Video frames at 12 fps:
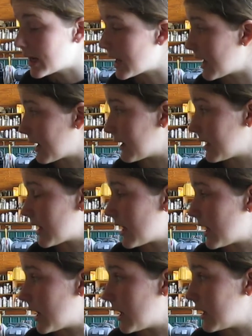and
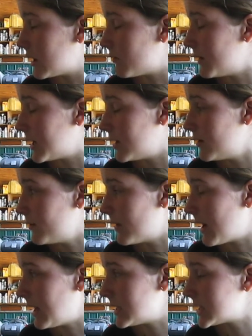then we can do
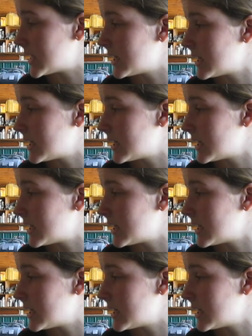that.